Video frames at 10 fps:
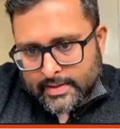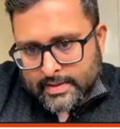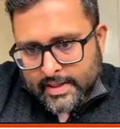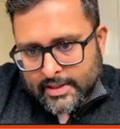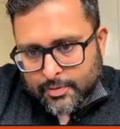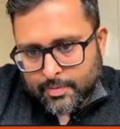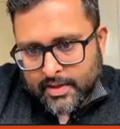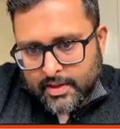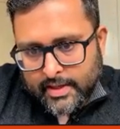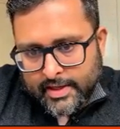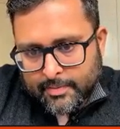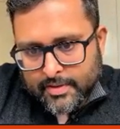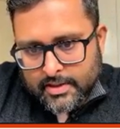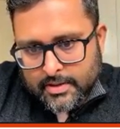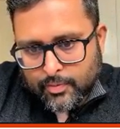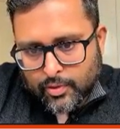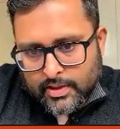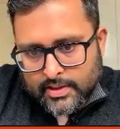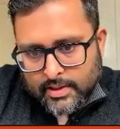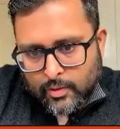S dash P. Let me just put
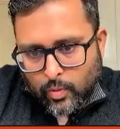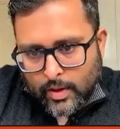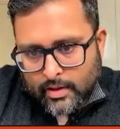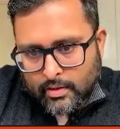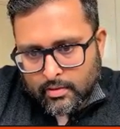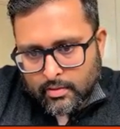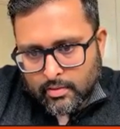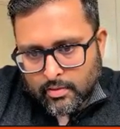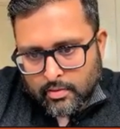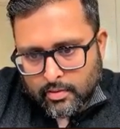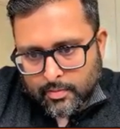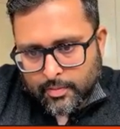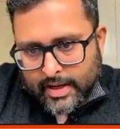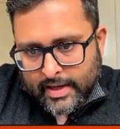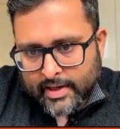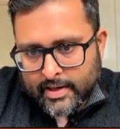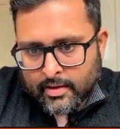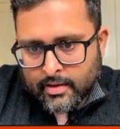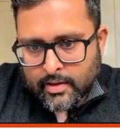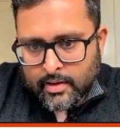this in one bracket.